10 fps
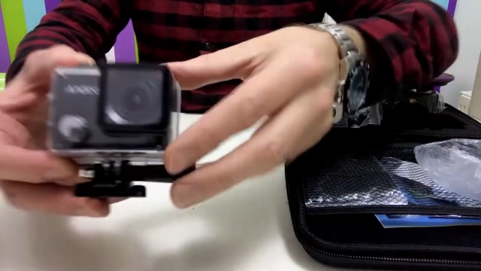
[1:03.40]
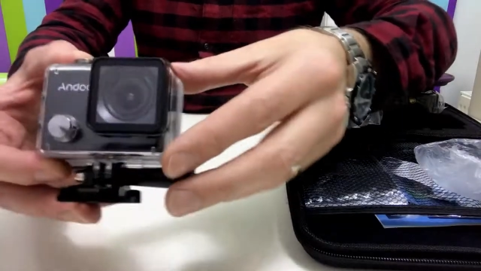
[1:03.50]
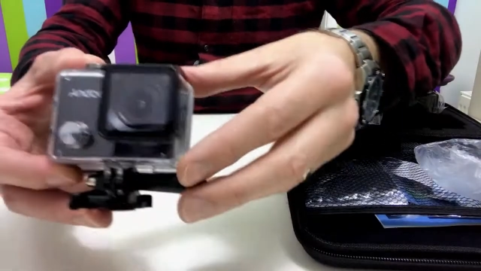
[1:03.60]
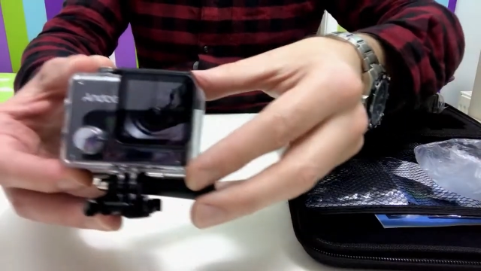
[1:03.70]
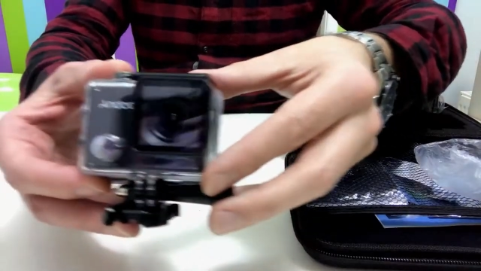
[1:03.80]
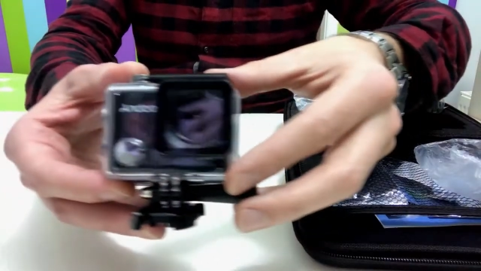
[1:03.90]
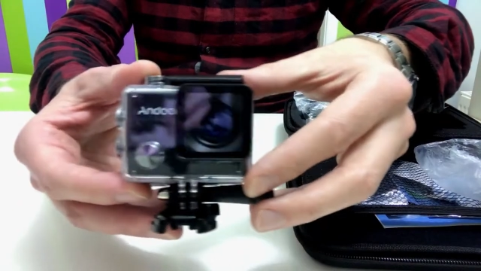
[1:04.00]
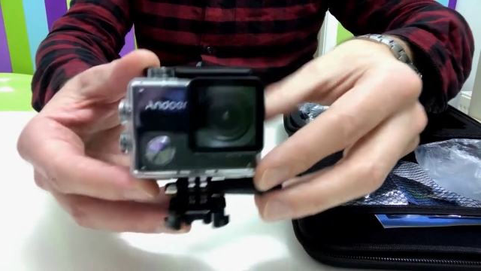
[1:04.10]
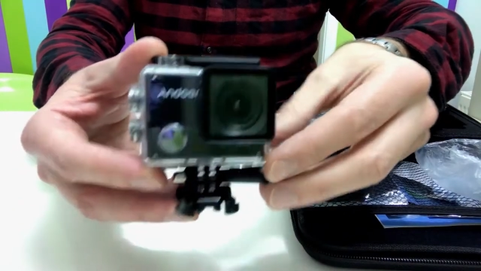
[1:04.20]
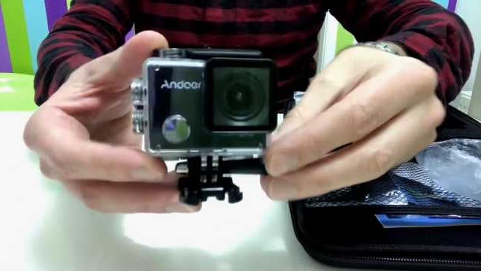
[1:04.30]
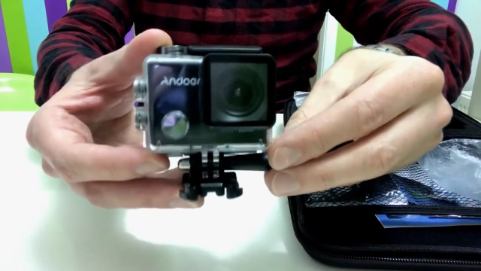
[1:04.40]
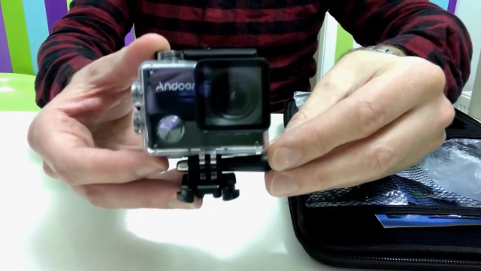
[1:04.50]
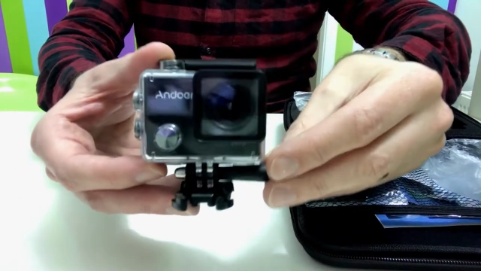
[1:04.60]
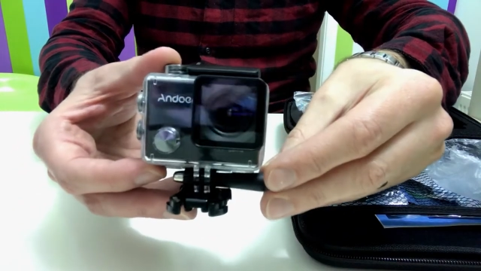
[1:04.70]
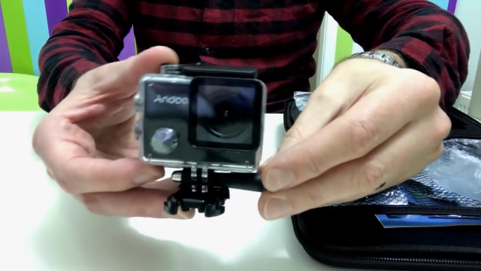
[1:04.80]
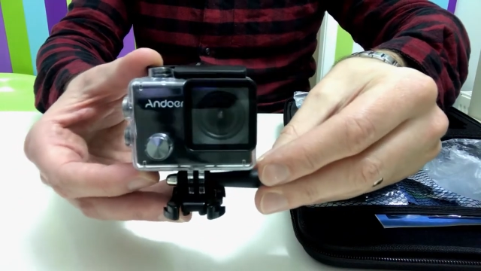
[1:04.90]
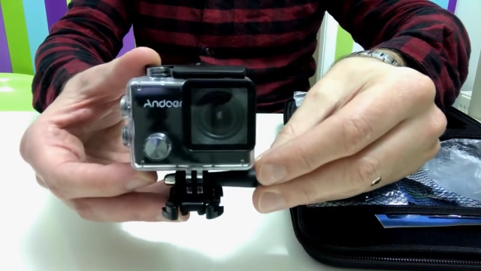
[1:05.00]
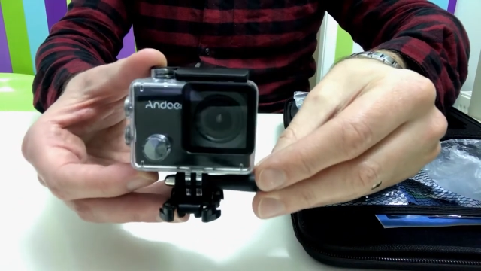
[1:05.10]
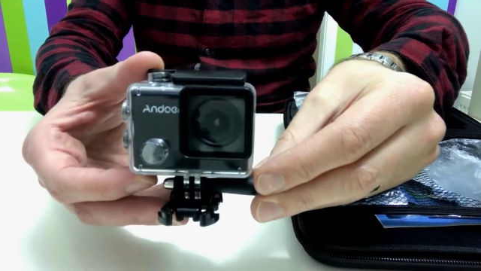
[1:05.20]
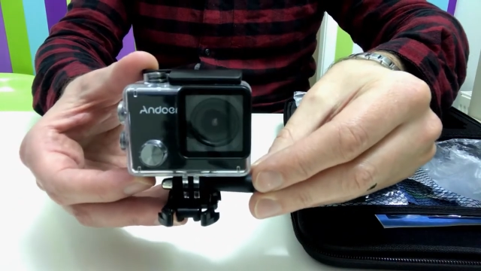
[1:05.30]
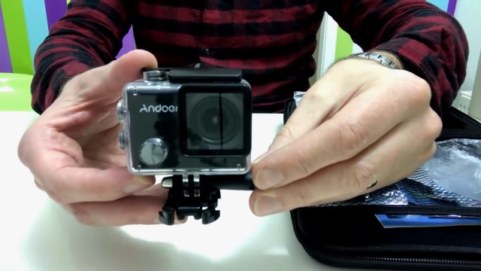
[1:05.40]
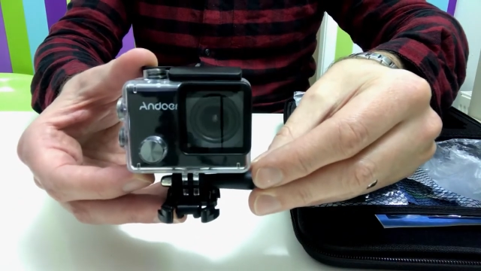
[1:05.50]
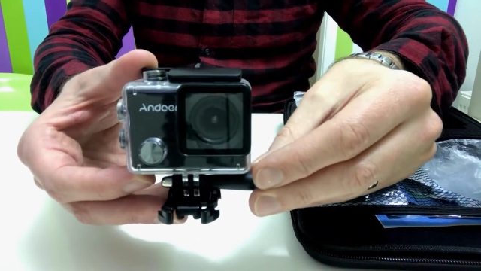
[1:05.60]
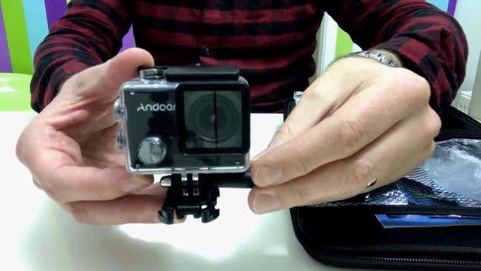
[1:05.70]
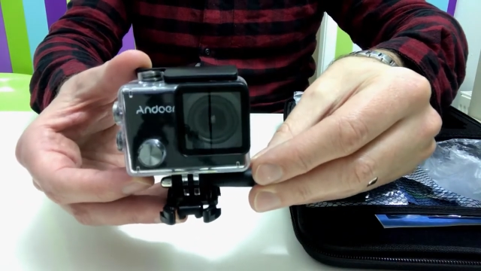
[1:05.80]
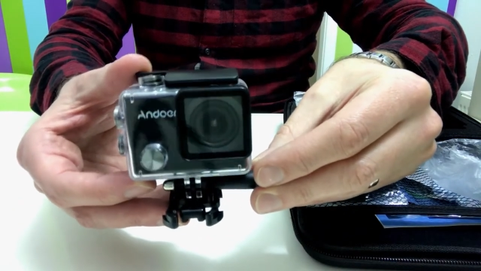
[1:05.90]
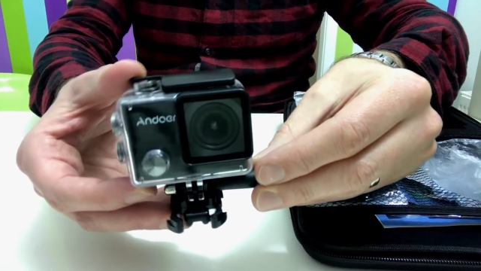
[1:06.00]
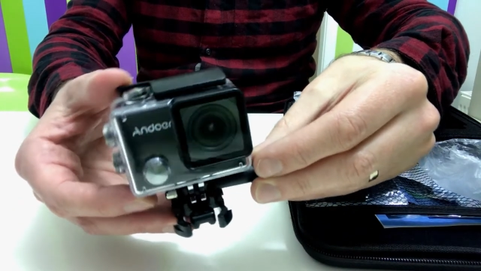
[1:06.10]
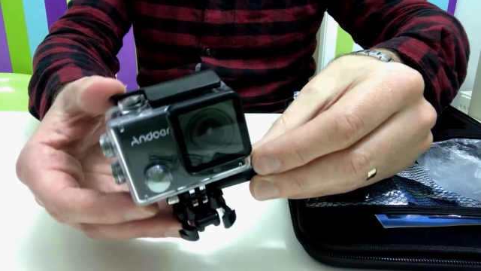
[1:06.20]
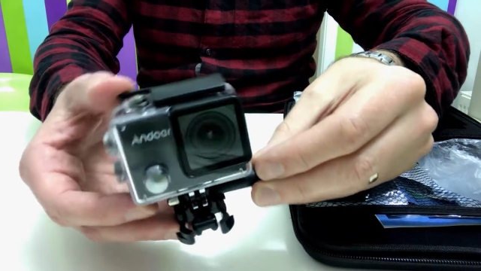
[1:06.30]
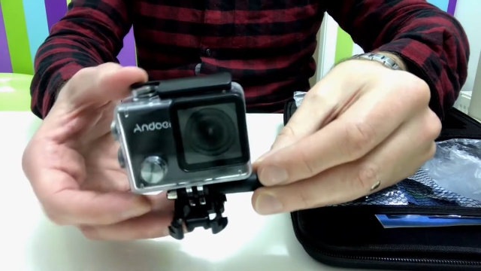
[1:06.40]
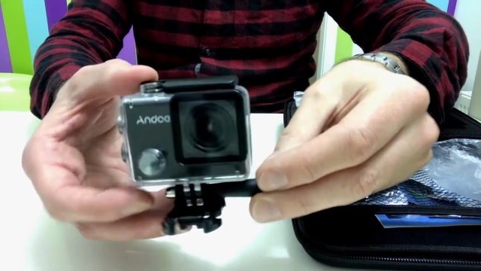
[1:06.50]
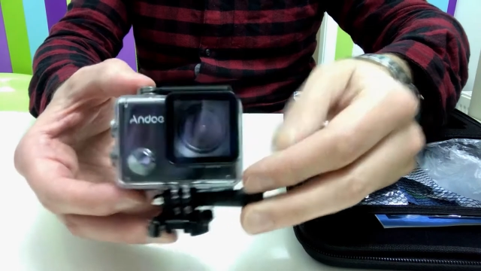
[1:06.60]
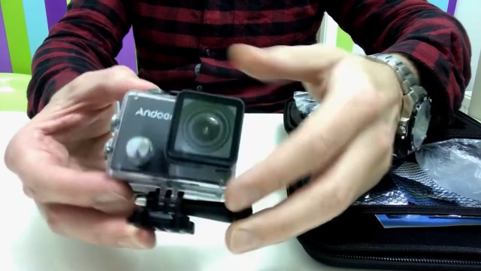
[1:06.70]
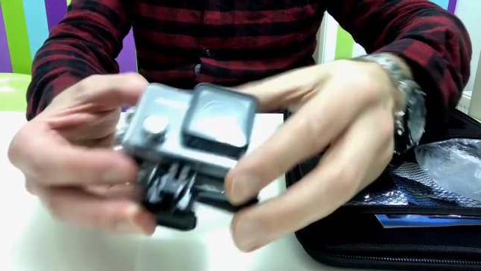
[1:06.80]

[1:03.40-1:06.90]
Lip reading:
No face is visible, so there are no lips to read.